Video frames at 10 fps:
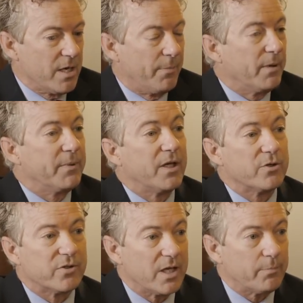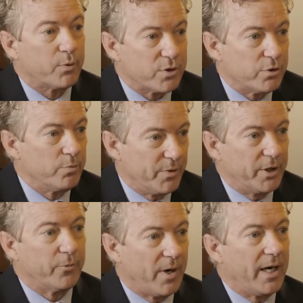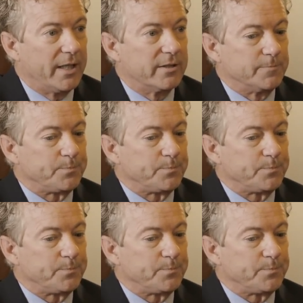but because they presume they're right.